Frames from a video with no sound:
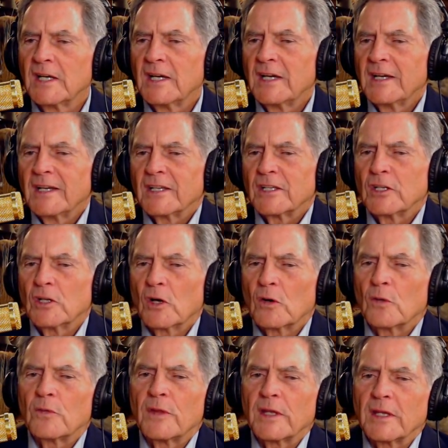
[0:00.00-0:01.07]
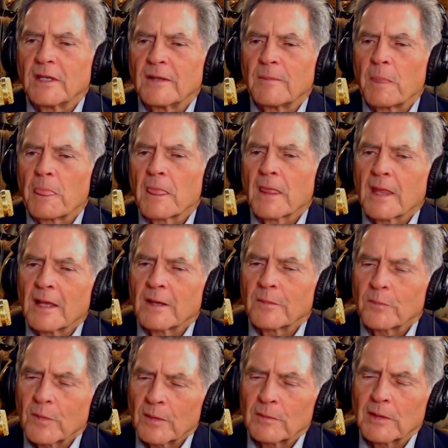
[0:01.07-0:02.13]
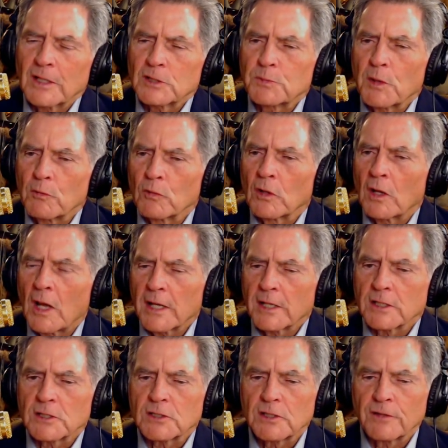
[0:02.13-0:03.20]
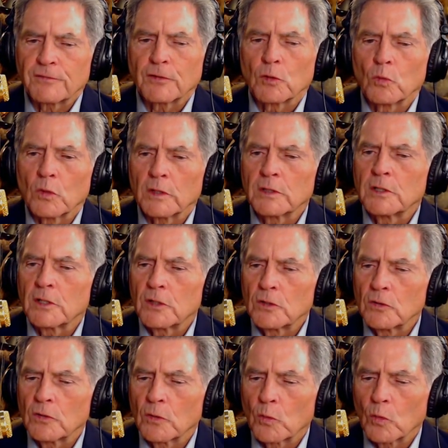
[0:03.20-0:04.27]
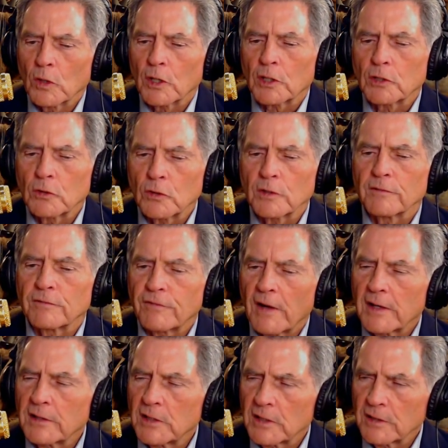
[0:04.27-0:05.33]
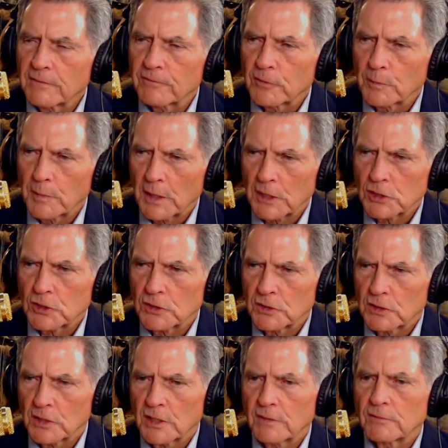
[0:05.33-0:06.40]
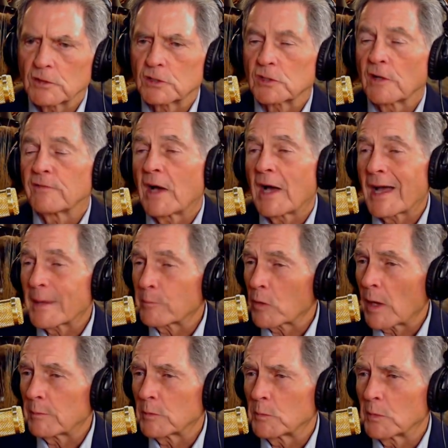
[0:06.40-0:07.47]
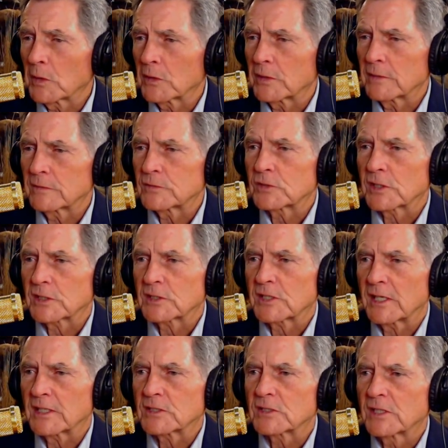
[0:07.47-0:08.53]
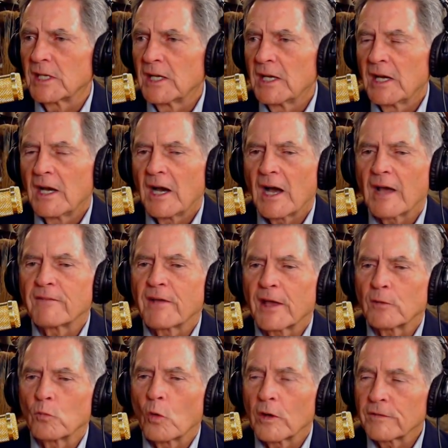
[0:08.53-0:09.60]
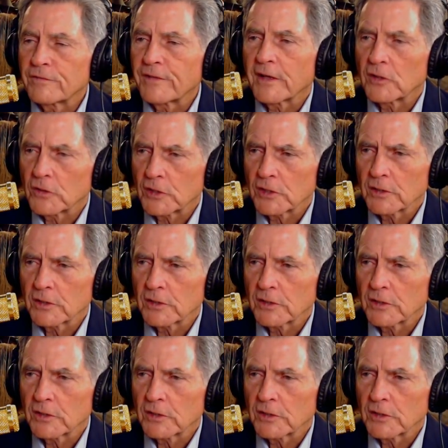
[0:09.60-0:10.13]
let's be real honest. If you're willing to do the work, you can find the information to give yourself a high probability of success. I've had one failure,